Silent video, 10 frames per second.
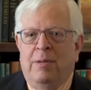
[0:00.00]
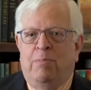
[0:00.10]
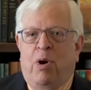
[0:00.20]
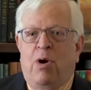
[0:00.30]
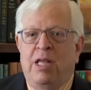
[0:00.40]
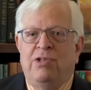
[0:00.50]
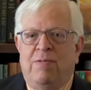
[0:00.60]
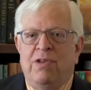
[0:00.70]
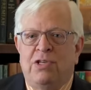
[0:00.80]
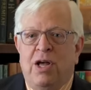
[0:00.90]
parties
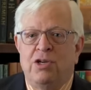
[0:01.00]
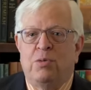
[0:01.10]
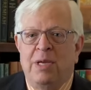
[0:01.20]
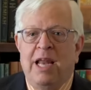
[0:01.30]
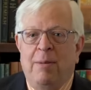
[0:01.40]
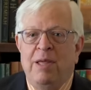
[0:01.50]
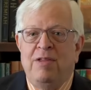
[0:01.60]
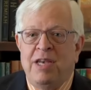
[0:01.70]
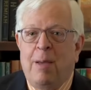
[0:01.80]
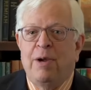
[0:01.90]
of this country, namely
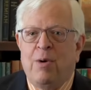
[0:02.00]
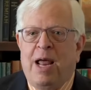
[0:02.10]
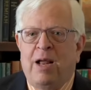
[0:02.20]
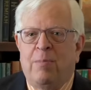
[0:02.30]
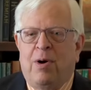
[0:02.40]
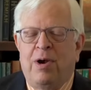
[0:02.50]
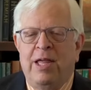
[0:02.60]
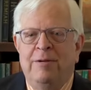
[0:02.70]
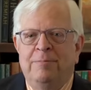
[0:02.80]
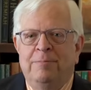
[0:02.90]
the Democratic
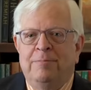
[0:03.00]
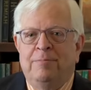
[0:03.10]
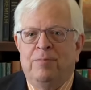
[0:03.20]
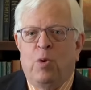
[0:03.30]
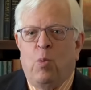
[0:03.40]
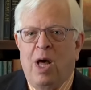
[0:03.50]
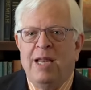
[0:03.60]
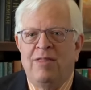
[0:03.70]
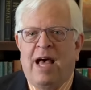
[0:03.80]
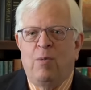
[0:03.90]
Party, want
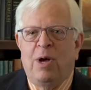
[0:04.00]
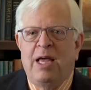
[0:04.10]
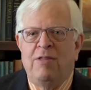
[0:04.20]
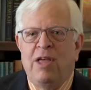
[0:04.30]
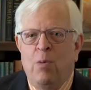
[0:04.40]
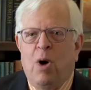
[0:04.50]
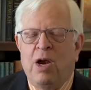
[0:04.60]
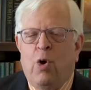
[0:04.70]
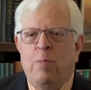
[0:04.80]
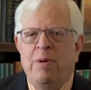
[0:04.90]
it that way. They
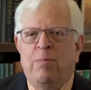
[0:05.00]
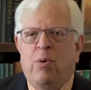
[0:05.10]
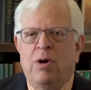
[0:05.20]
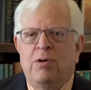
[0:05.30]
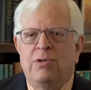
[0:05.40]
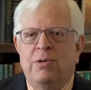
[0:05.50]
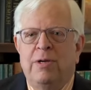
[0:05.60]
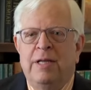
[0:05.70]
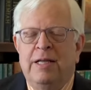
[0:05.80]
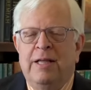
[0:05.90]
want open borders.
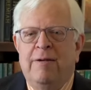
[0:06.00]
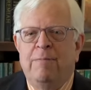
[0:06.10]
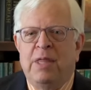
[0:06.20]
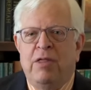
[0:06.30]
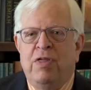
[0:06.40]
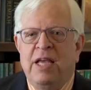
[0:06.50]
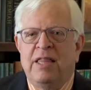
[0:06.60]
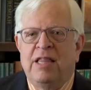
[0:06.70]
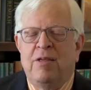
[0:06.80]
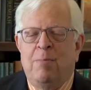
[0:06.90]
They think
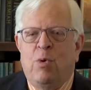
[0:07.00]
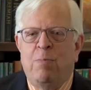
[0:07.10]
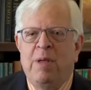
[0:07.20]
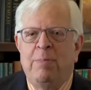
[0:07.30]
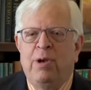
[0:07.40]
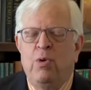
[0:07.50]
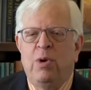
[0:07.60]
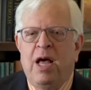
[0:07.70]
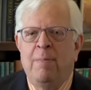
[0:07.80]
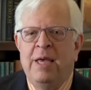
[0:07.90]
that the more people who
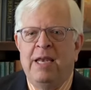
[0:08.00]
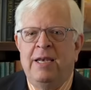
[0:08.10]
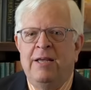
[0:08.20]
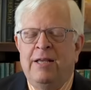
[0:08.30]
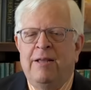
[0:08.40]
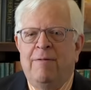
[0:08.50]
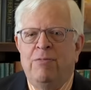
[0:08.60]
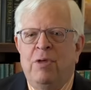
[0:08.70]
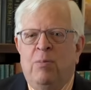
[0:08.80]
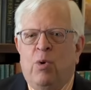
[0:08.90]
come in,
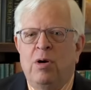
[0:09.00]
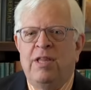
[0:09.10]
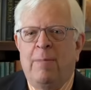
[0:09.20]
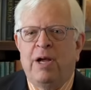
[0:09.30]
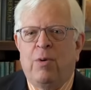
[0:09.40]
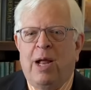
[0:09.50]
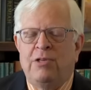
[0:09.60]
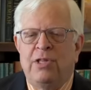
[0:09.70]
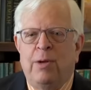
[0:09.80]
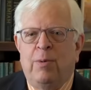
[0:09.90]
the more
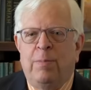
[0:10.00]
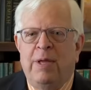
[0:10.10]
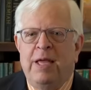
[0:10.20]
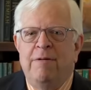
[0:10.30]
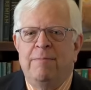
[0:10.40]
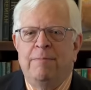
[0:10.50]
Democrats there will be.